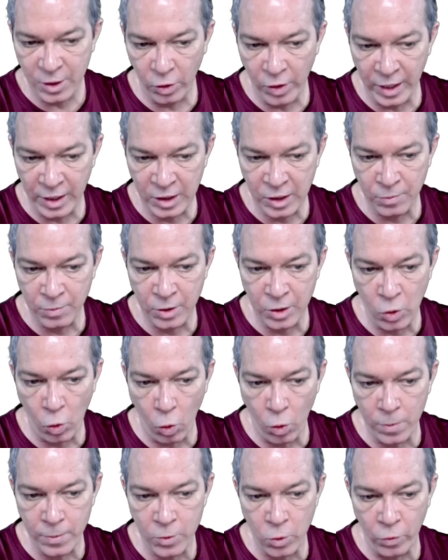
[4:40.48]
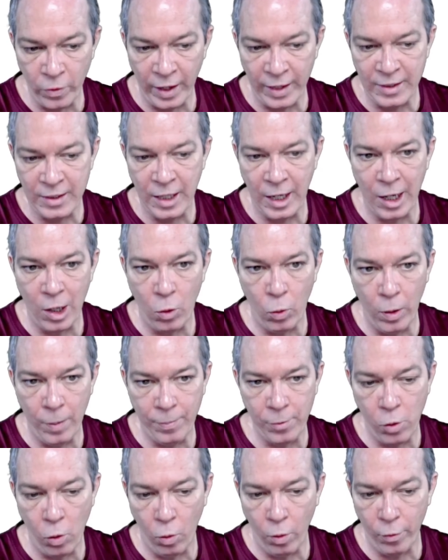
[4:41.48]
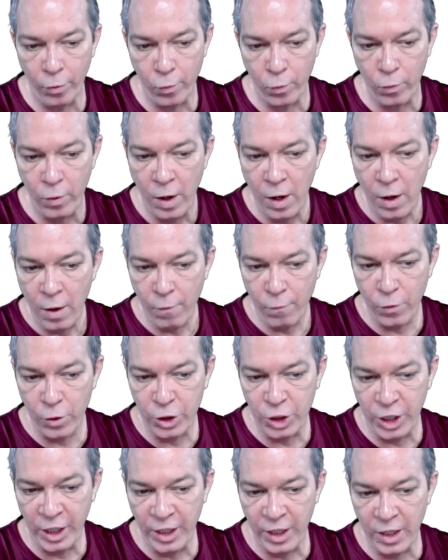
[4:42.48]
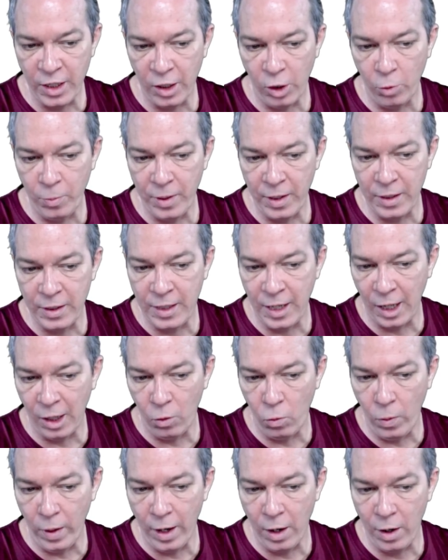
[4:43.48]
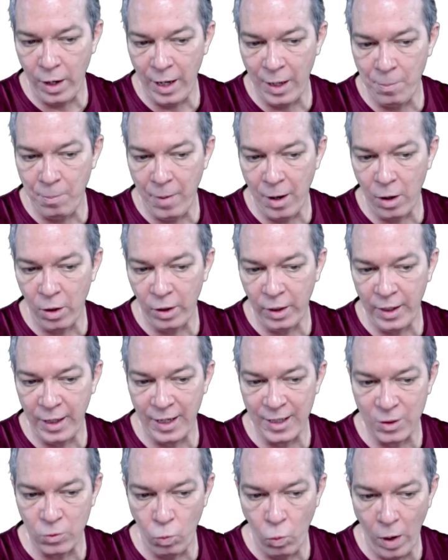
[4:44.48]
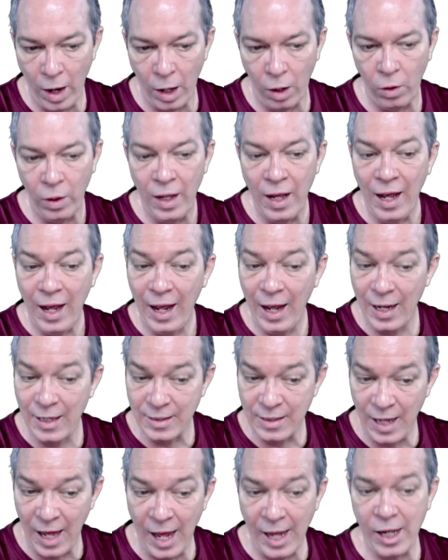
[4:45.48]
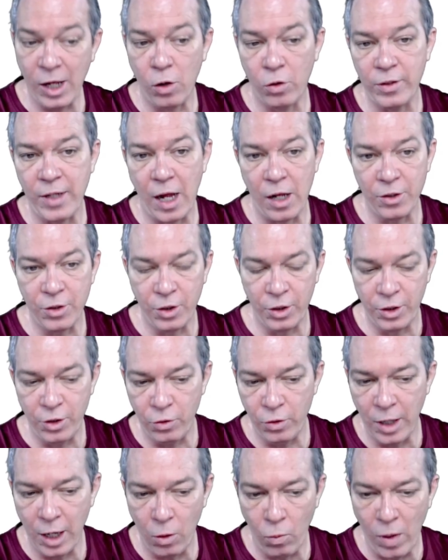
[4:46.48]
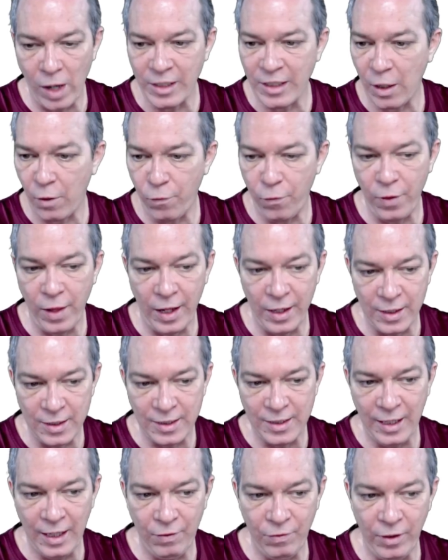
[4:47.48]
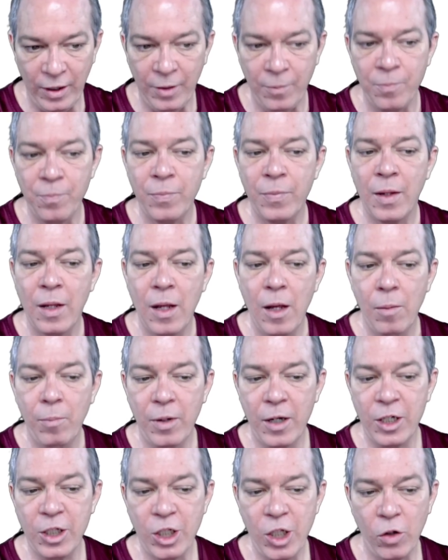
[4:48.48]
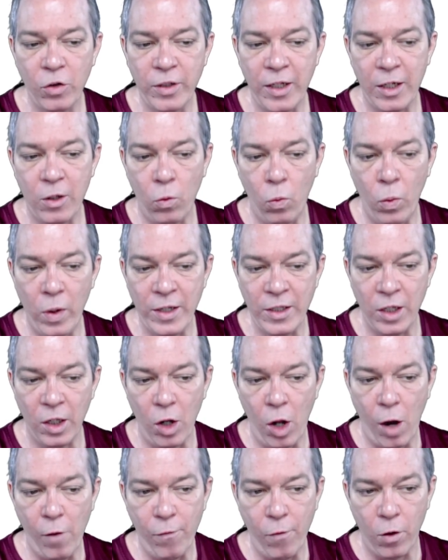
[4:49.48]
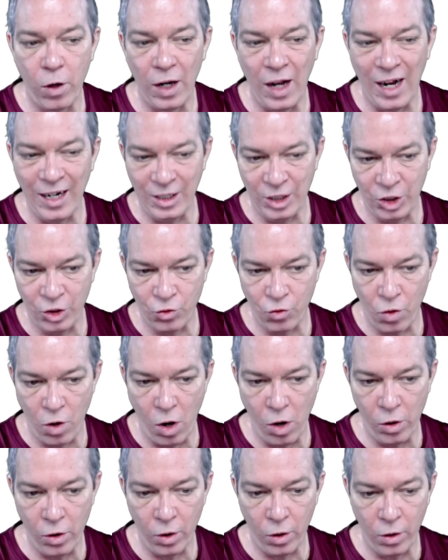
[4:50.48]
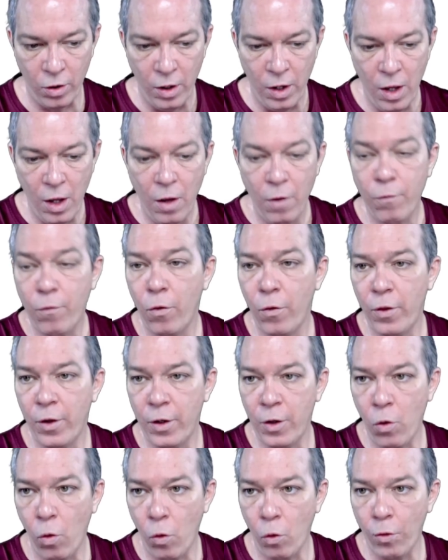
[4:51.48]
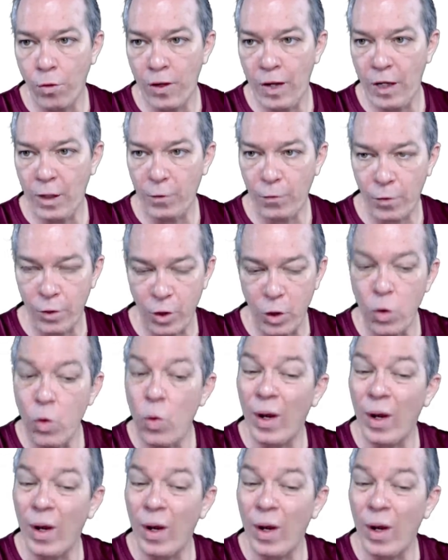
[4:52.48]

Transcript: getting some storms on that tail whip going through Virginia, a little bit of Delaware and Maryland as well as that goes out. So you do got to watch out for that this evening. But it shows that the winds aloft are a lot stronger for the northeast, for New